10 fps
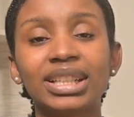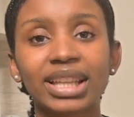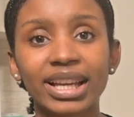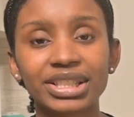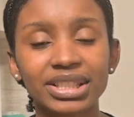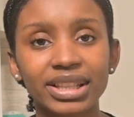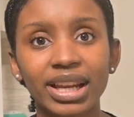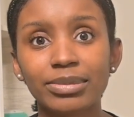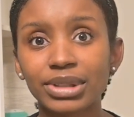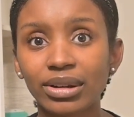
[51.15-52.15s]
collection
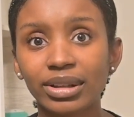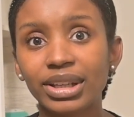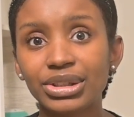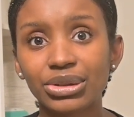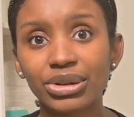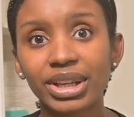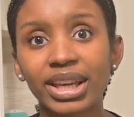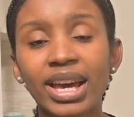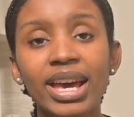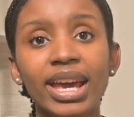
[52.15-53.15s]
that i'm totally
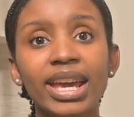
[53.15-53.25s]
enjoying